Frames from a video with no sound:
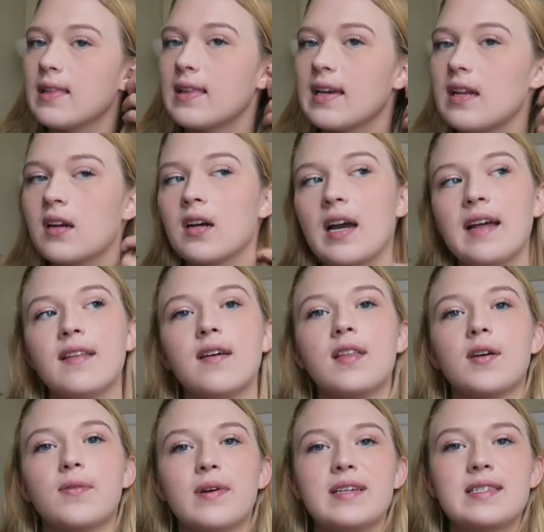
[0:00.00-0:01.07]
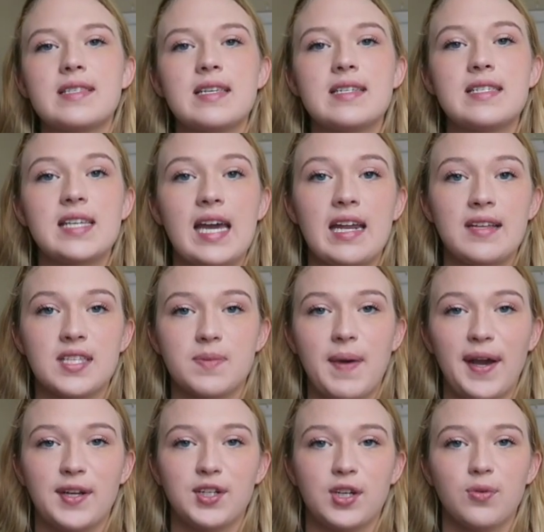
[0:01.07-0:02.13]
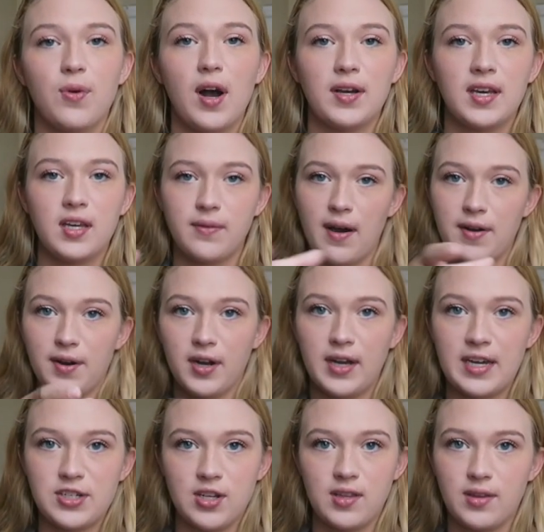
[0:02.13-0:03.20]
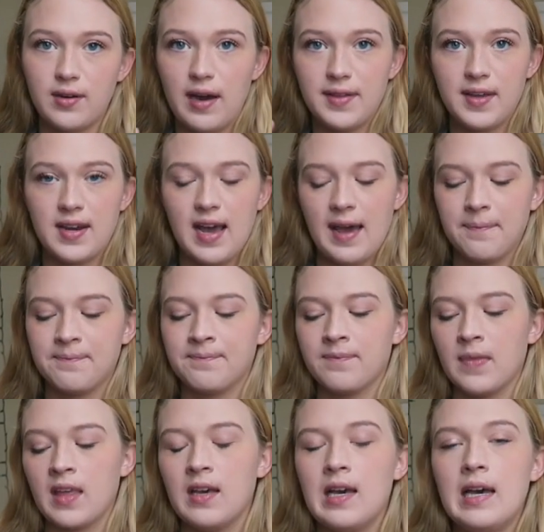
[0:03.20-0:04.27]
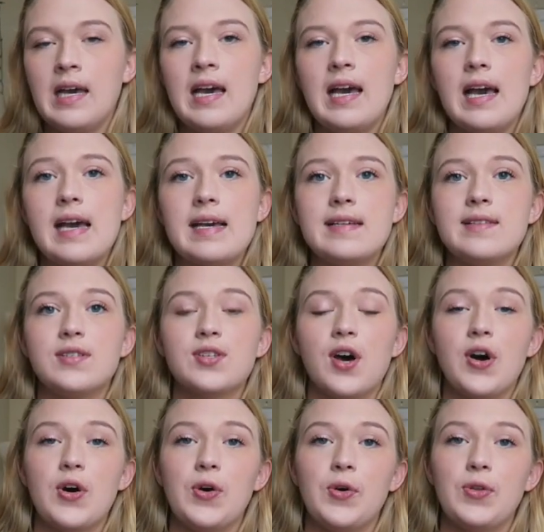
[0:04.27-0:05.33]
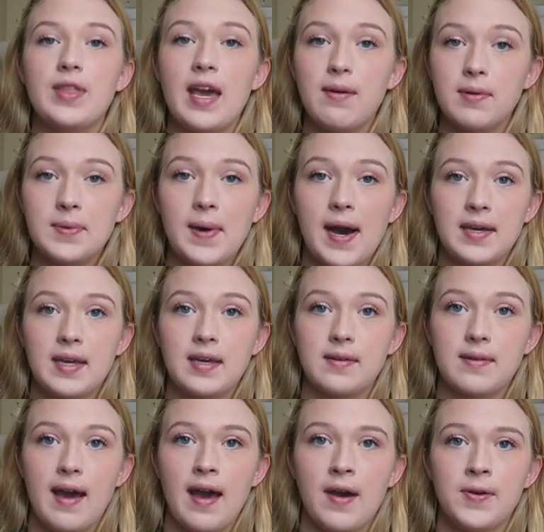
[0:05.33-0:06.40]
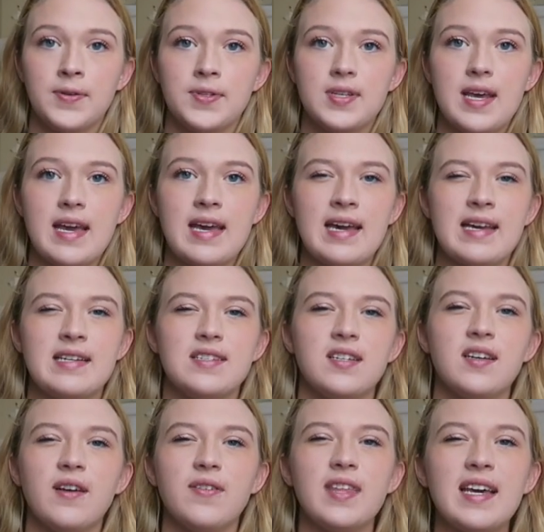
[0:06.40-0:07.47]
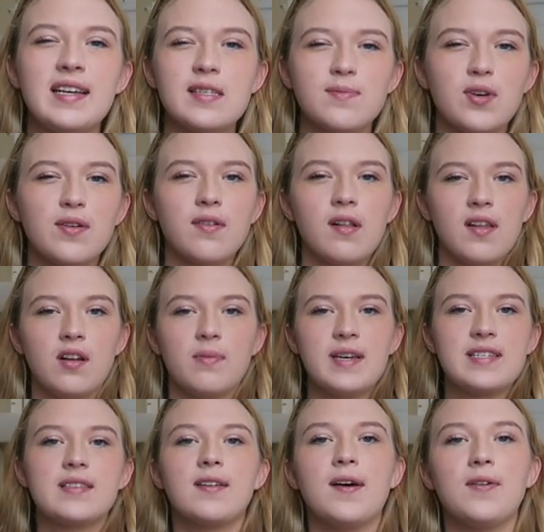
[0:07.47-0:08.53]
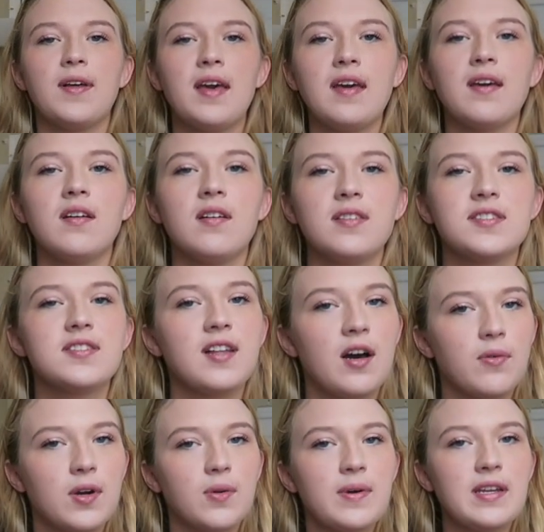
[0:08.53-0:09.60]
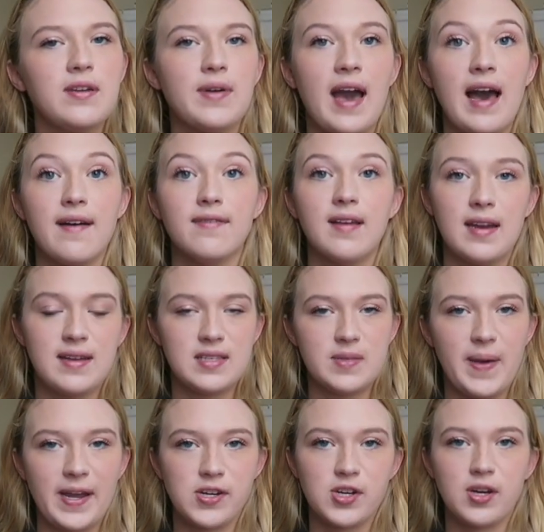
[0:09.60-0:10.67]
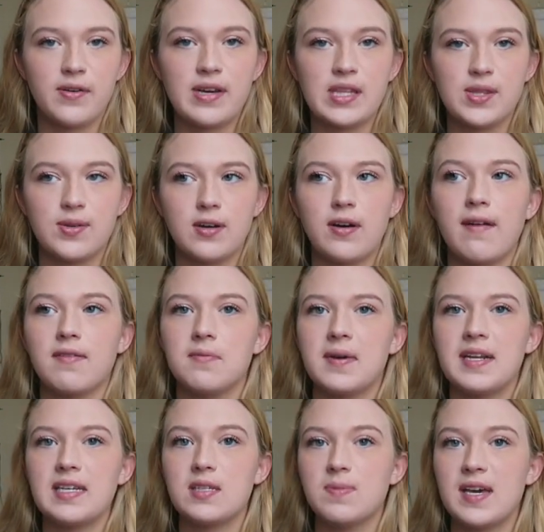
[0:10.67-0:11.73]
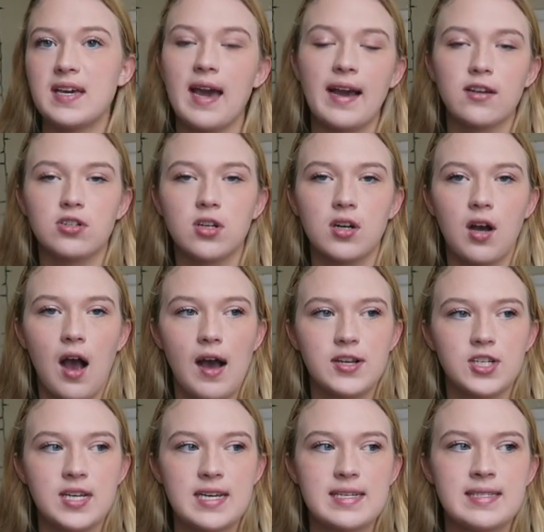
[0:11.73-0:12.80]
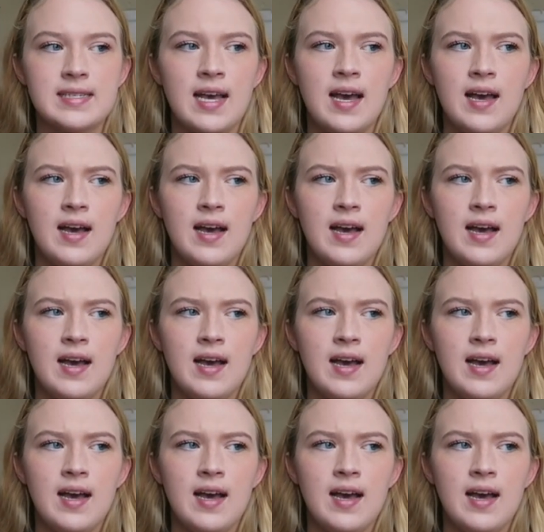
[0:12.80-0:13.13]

leader, and then there was the state inspector walking around our kitchen throughout the day. And so they were walking around and you know, things move a little bit slowly slower when you have an inspector going through. Everybody's being extra cautious.